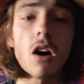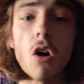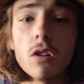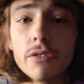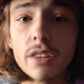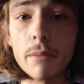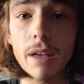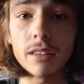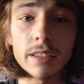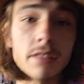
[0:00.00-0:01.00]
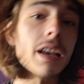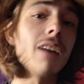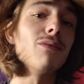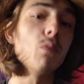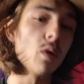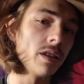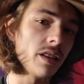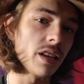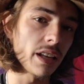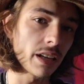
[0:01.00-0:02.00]
all of them at least have one
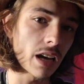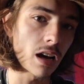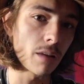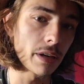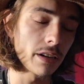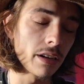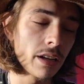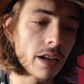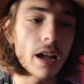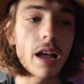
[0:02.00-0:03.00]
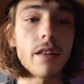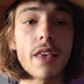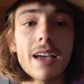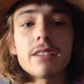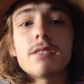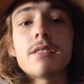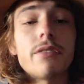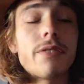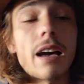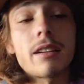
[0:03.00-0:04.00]
thing in common, and that is
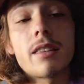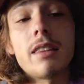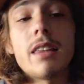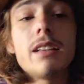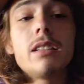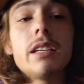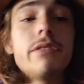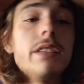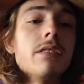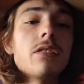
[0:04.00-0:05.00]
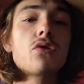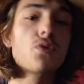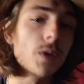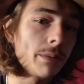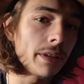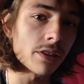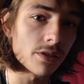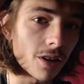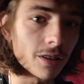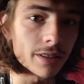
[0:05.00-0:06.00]
the fact that they live these extremely
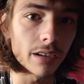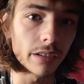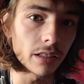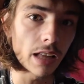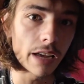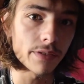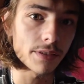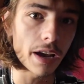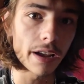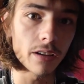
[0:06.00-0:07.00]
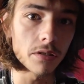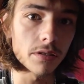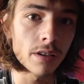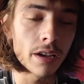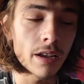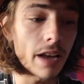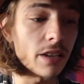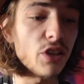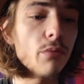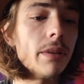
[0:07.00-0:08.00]
solitary lifestyles,
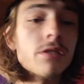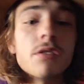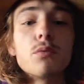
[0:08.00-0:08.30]
and humans